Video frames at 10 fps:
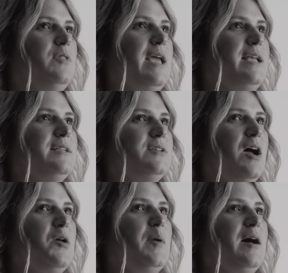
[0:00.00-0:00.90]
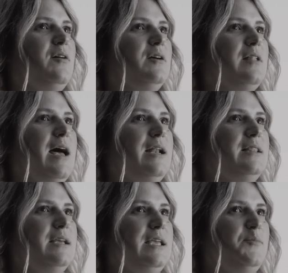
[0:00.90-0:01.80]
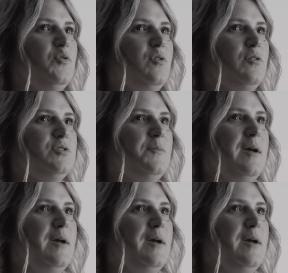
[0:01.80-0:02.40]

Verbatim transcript: They talk about a lot in the Hebrew culture